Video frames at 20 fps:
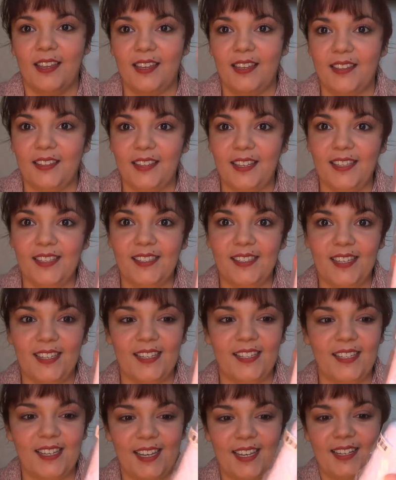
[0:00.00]
This
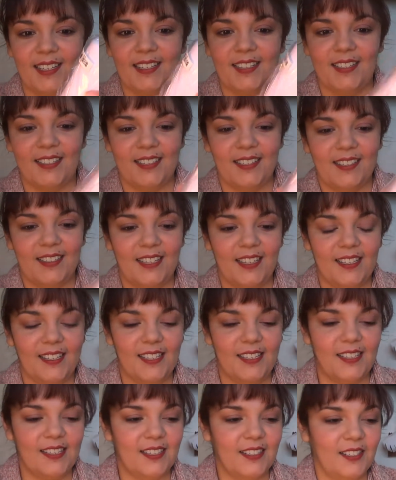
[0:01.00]
is it. This
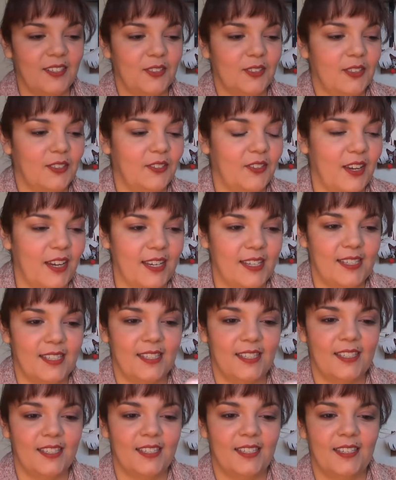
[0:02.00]
is the little
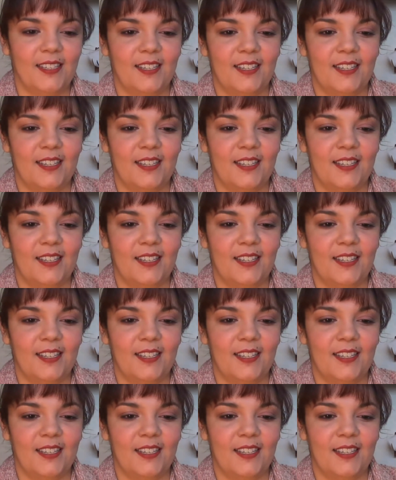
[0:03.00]
device.